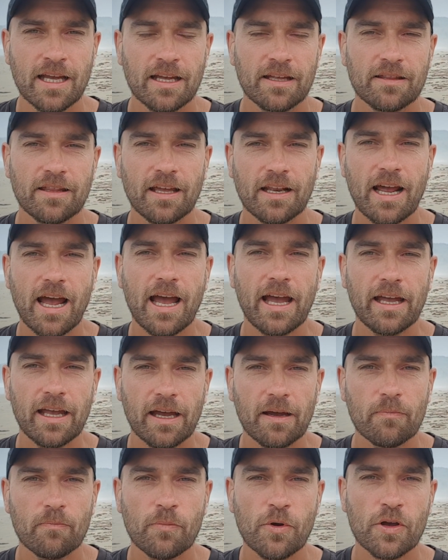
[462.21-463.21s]
that I
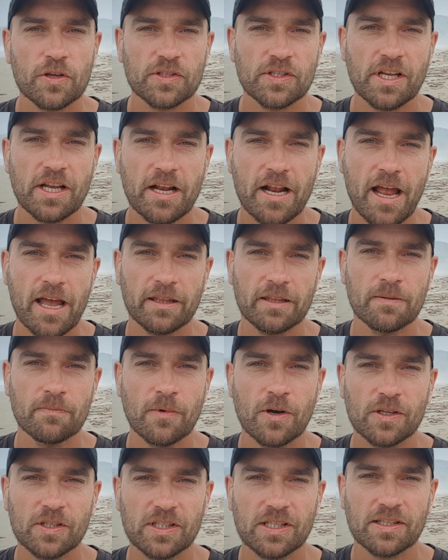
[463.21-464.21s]
personally had the
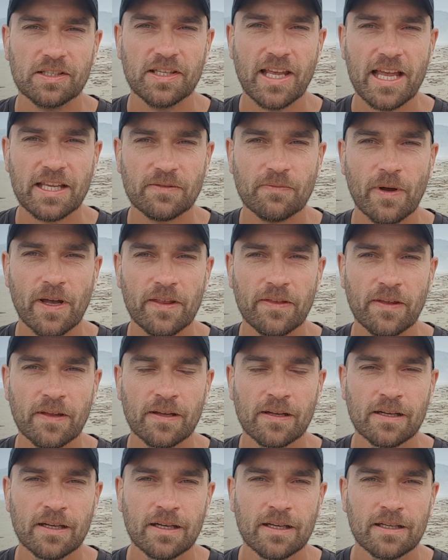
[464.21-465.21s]
most success with.
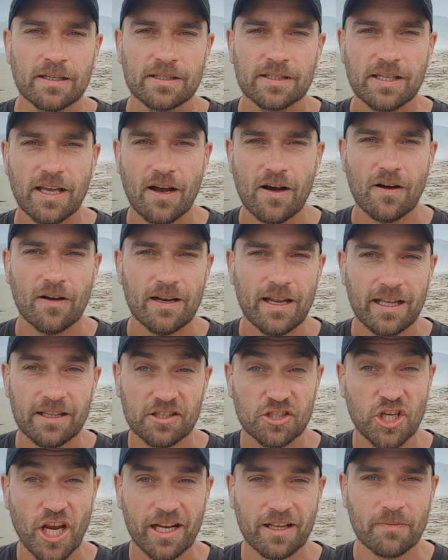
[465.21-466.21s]
So let's
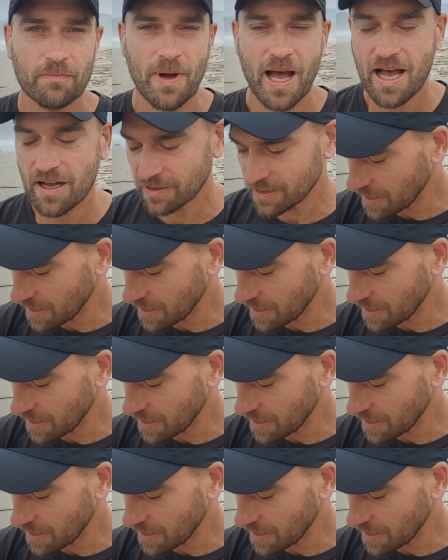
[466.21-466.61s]
check them out.